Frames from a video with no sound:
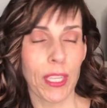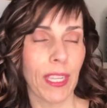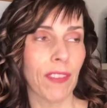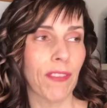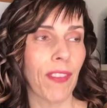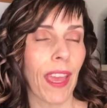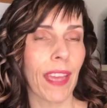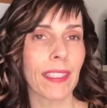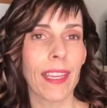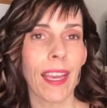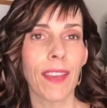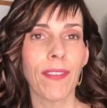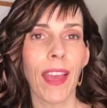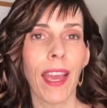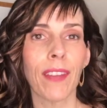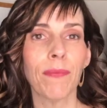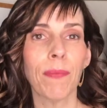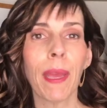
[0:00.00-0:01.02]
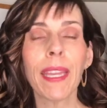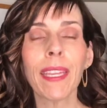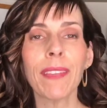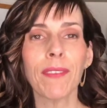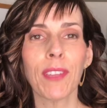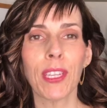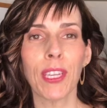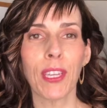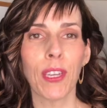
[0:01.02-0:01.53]
In fact, I've had many
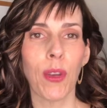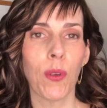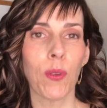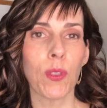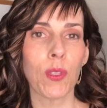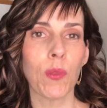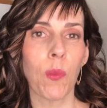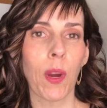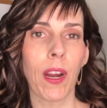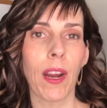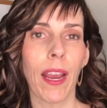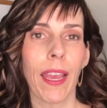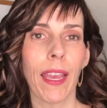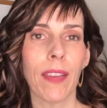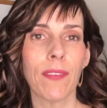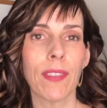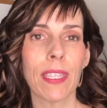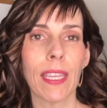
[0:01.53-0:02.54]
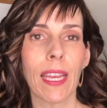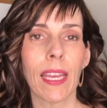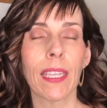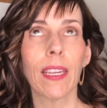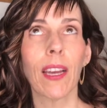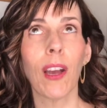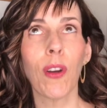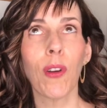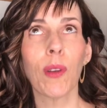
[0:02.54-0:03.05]
videos where I have
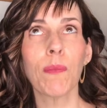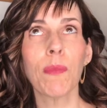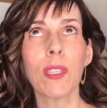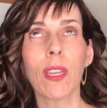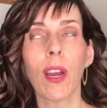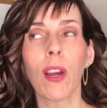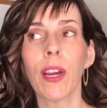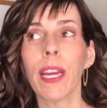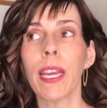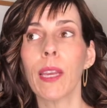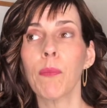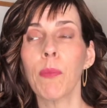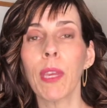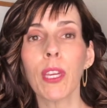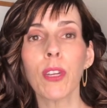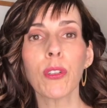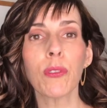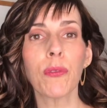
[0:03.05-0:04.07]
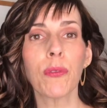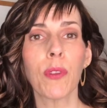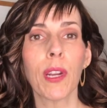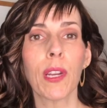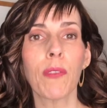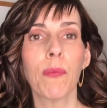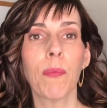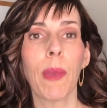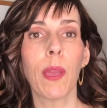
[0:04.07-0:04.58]
said, oh, I'm sorry, I'm here in
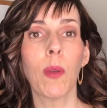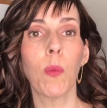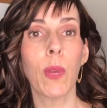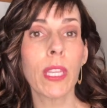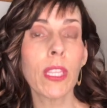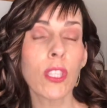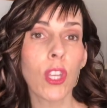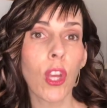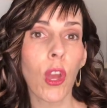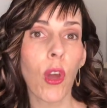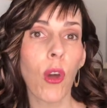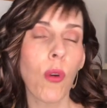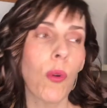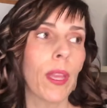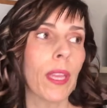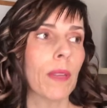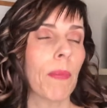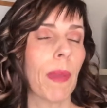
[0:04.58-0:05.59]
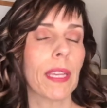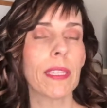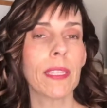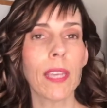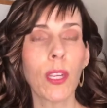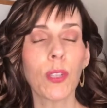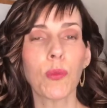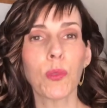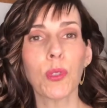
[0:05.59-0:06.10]
front of my window in my
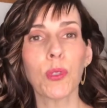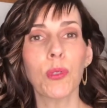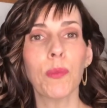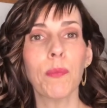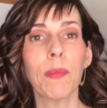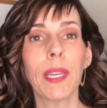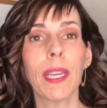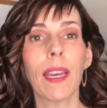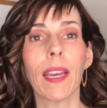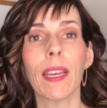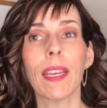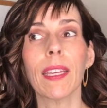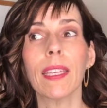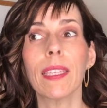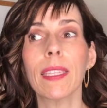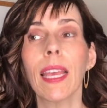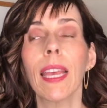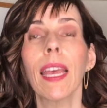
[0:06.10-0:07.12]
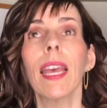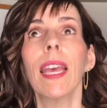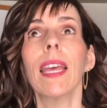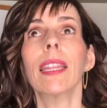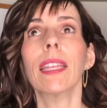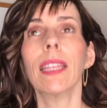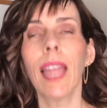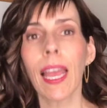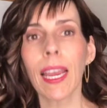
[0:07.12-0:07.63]
sunroom because
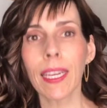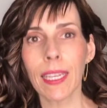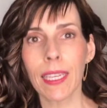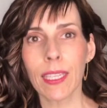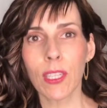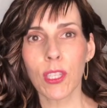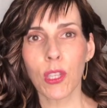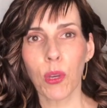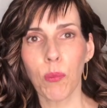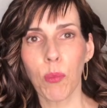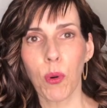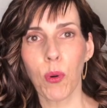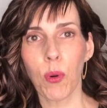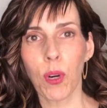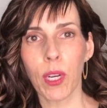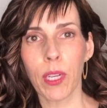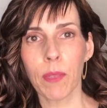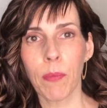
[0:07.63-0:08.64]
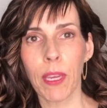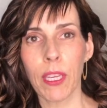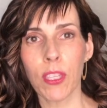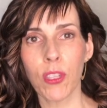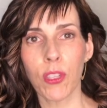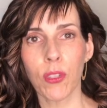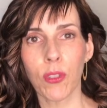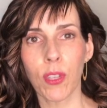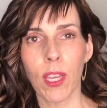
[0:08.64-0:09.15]
the lighting is so poor in my
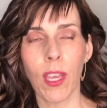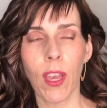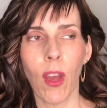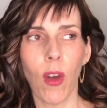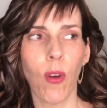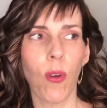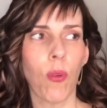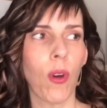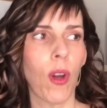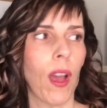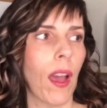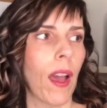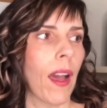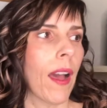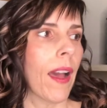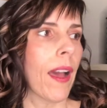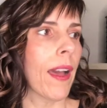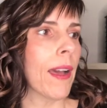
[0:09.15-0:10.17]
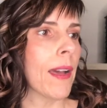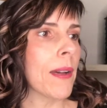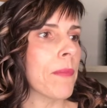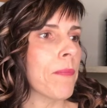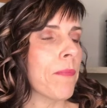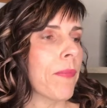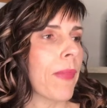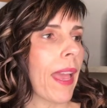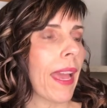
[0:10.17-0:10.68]
studio.
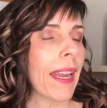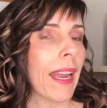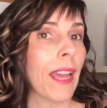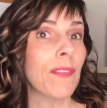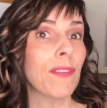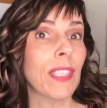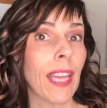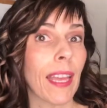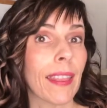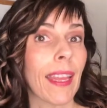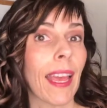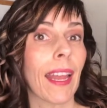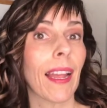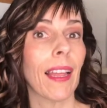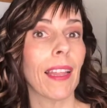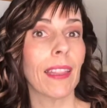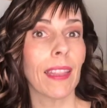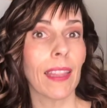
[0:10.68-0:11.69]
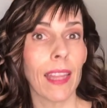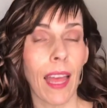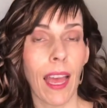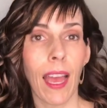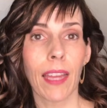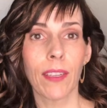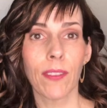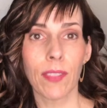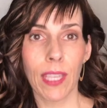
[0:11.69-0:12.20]
And I've done that a
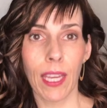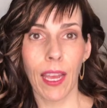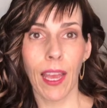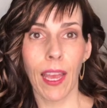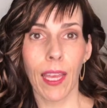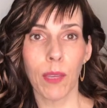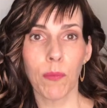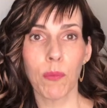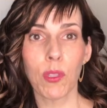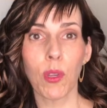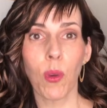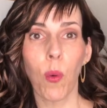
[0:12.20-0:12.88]
lot of times.